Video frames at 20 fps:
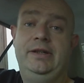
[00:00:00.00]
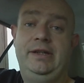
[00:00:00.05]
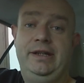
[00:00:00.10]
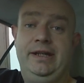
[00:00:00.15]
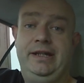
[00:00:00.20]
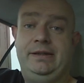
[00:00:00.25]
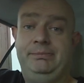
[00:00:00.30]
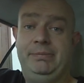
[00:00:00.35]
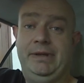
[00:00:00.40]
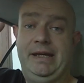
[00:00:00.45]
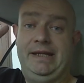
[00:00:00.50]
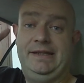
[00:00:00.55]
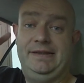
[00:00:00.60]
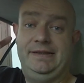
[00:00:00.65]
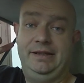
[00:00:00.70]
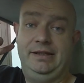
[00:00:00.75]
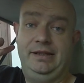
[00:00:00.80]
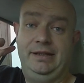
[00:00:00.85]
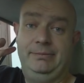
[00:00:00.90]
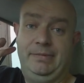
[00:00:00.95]
it
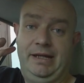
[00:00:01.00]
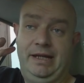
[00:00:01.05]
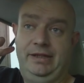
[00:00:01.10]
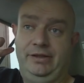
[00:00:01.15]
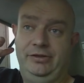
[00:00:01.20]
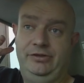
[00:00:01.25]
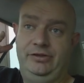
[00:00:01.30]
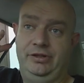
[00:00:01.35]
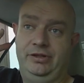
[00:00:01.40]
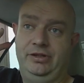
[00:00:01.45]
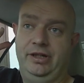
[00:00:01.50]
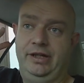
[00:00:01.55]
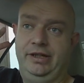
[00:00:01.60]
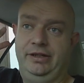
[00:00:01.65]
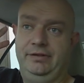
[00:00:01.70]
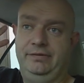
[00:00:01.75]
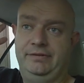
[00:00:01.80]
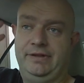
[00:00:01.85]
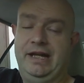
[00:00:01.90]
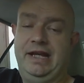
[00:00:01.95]
basically managed to
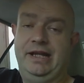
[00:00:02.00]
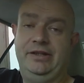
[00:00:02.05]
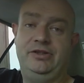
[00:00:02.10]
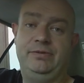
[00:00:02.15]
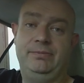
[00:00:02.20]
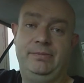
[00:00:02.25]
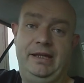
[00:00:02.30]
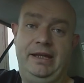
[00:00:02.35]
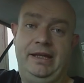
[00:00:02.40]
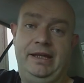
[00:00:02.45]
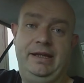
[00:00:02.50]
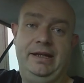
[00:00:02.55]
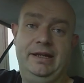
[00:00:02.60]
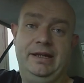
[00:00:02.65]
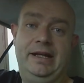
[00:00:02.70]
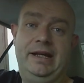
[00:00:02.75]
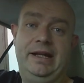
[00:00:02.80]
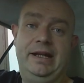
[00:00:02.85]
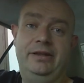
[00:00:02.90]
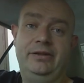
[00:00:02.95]
kind of catch me,
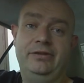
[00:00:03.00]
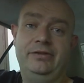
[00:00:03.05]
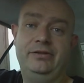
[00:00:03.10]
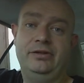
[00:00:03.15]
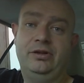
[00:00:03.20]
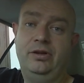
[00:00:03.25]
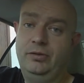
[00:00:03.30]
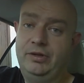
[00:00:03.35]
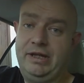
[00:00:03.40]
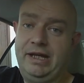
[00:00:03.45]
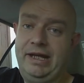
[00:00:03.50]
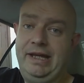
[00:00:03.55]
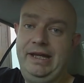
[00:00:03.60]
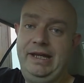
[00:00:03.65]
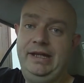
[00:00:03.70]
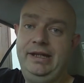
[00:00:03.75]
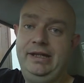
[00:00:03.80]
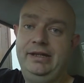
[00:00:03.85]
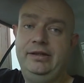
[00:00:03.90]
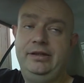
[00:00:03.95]
and
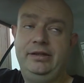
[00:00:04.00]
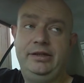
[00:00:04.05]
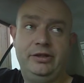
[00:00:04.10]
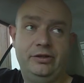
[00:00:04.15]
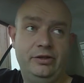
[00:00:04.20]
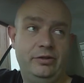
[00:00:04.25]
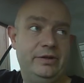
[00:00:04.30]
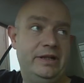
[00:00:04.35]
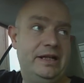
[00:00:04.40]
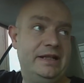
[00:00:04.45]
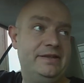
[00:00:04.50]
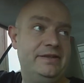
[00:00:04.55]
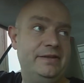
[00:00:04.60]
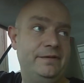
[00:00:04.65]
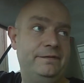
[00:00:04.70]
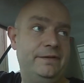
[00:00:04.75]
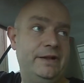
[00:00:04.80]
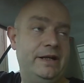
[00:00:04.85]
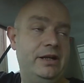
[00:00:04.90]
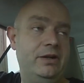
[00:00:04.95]
okay, that's a
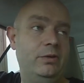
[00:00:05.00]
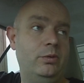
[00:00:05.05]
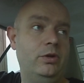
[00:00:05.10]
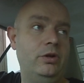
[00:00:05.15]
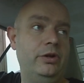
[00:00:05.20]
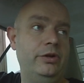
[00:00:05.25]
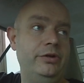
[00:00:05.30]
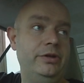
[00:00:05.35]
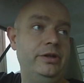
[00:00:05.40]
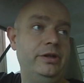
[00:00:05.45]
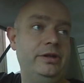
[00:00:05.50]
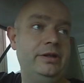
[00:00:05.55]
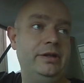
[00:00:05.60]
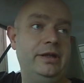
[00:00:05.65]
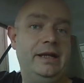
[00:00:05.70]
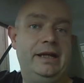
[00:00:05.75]
fair one.